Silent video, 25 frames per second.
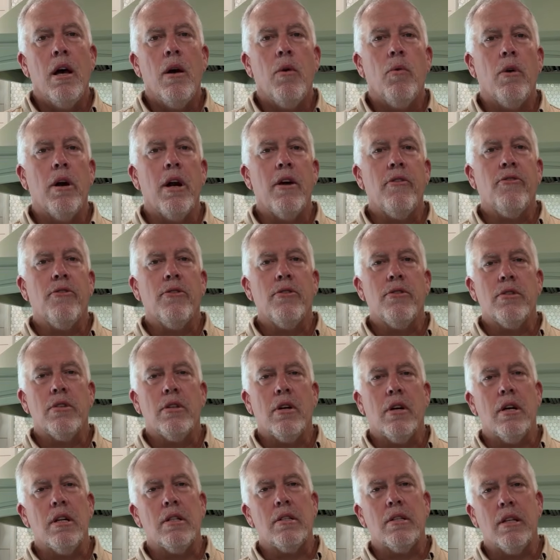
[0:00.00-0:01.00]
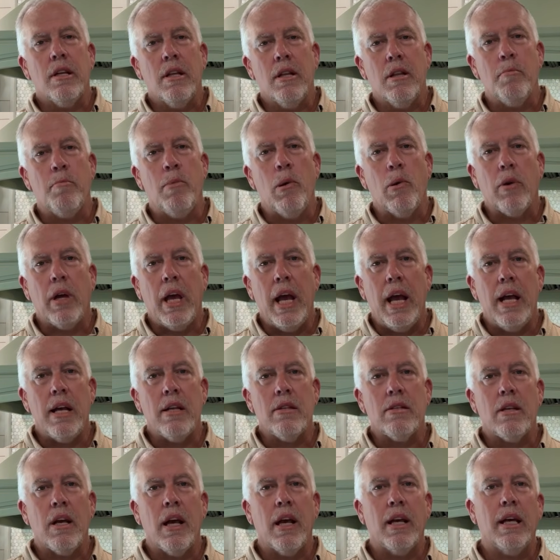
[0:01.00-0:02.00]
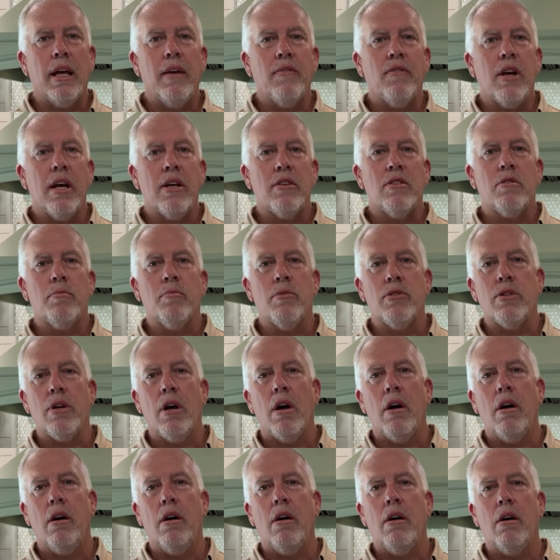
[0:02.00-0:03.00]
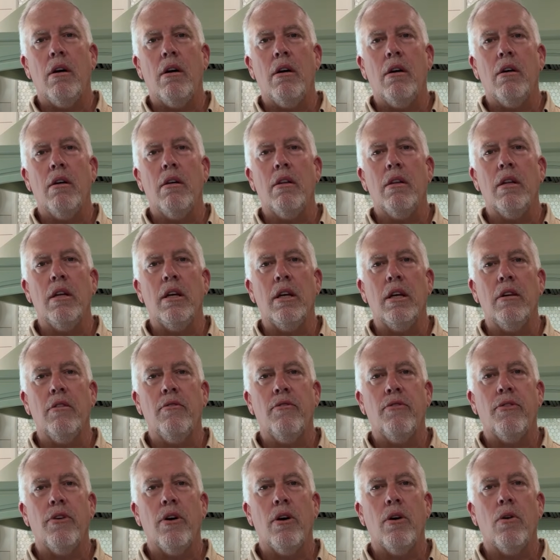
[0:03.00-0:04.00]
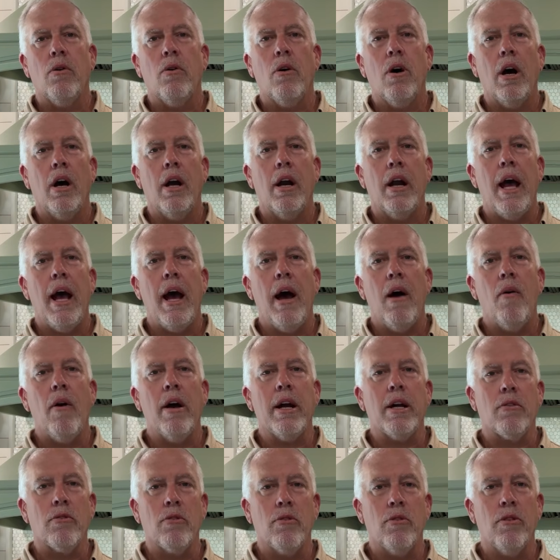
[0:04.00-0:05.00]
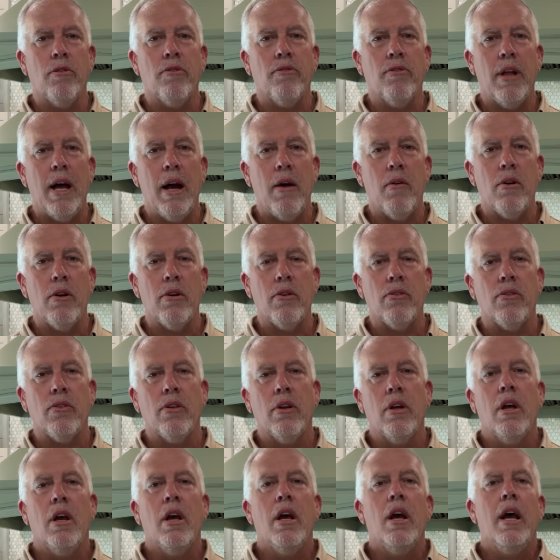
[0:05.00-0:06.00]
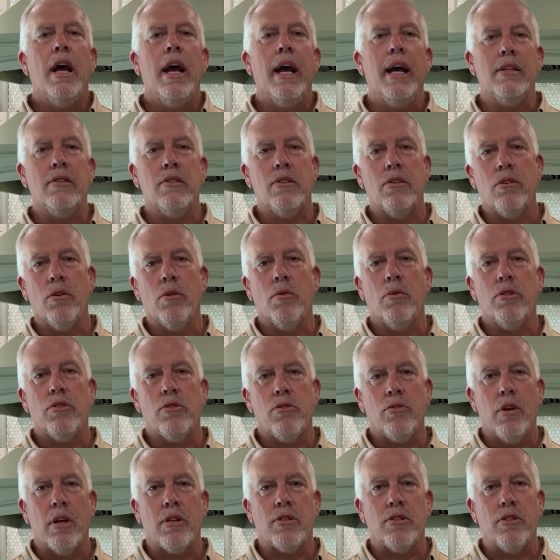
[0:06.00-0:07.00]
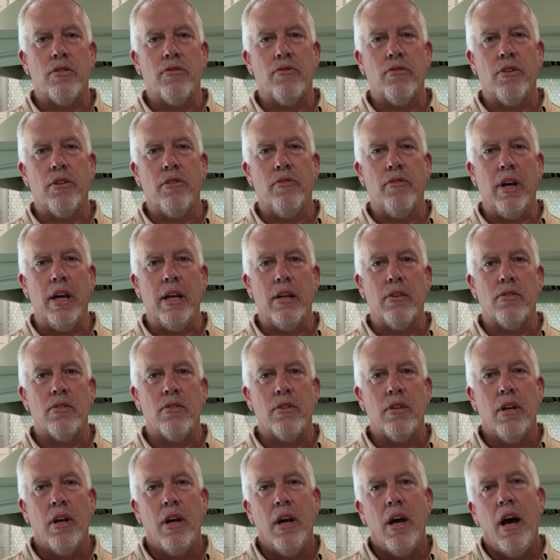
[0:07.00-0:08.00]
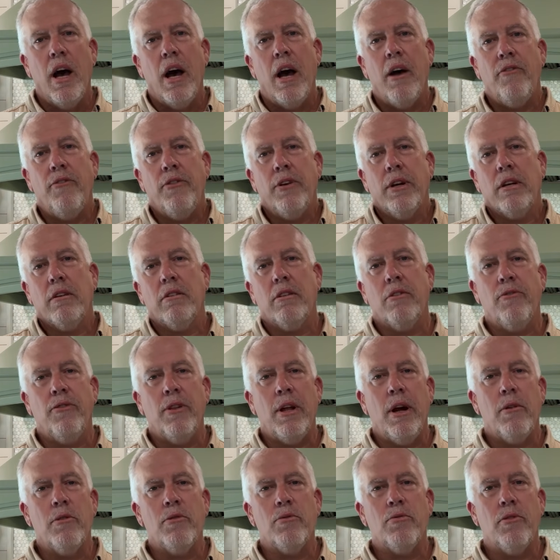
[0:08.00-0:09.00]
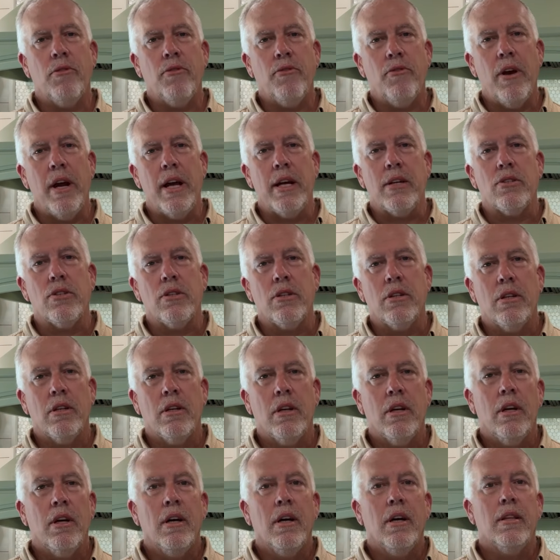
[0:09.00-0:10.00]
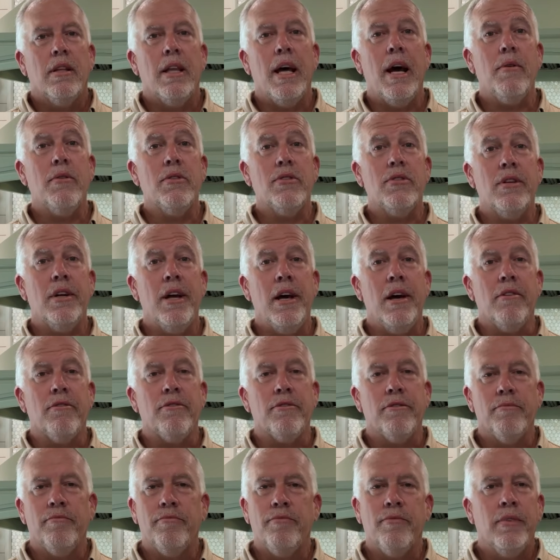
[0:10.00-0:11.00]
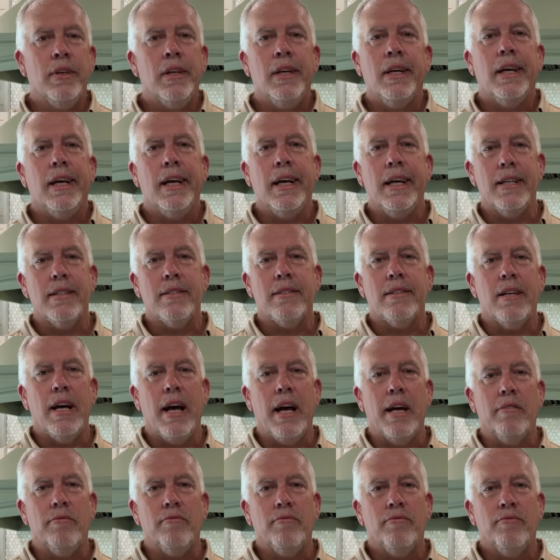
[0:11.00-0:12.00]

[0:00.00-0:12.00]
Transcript: When I first started selling bouquets, I gave customers all the info on how I grew the flowers and zero instructions for the vase. I figured the flowers were fresh. That was enough. It's not.